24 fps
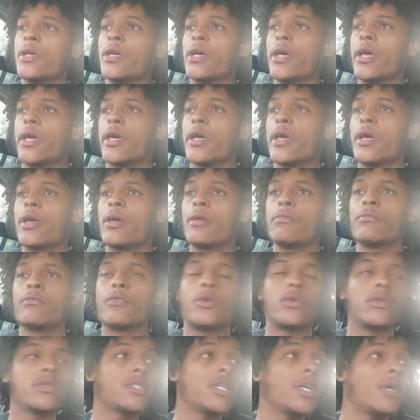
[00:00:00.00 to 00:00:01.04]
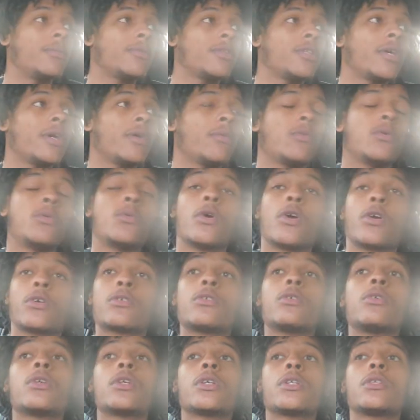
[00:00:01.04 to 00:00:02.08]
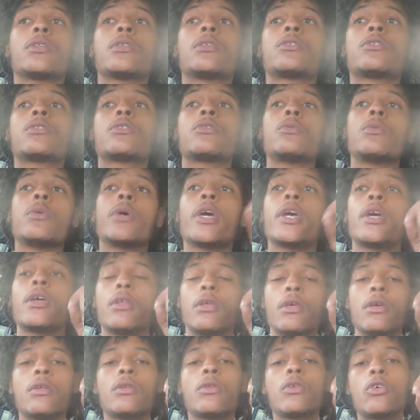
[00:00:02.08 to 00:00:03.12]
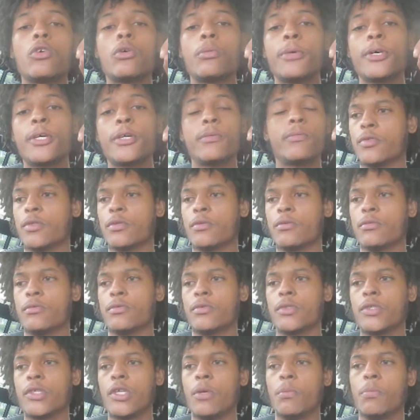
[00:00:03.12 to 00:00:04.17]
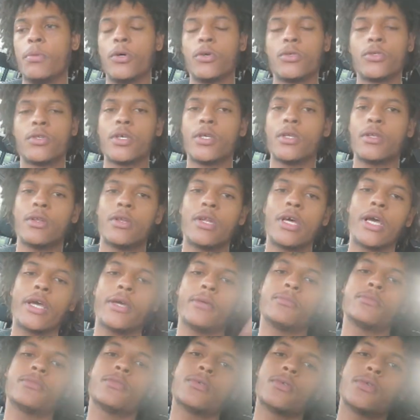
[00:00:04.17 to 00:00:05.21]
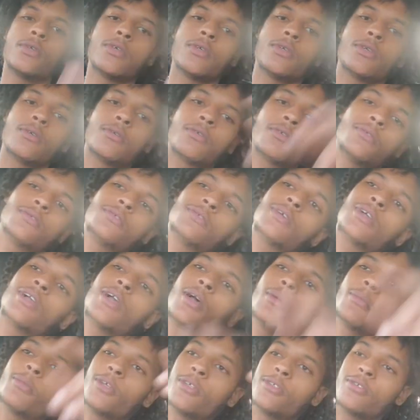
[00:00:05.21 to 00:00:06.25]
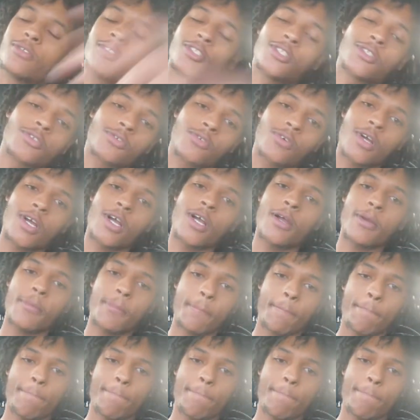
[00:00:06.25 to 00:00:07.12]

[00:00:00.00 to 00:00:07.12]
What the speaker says: And on top of that, we worked on a 280 a little bit. Stay posted, like, comment, subscribe.